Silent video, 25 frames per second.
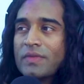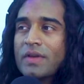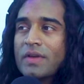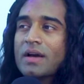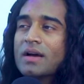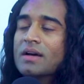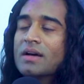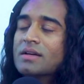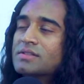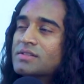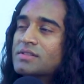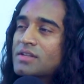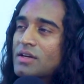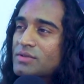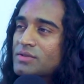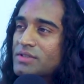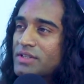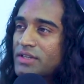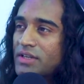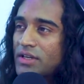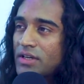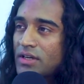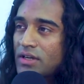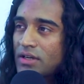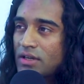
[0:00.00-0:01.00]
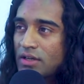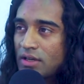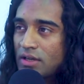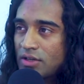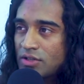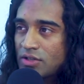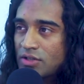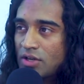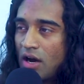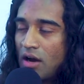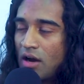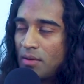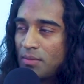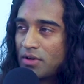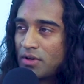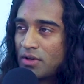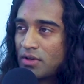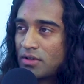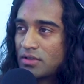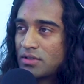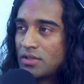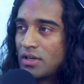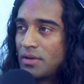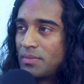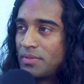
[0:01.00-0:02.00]
it sounds like a Dahmer
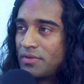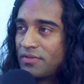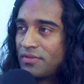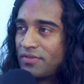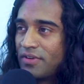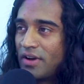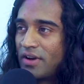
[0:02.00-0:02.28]
type of vibe.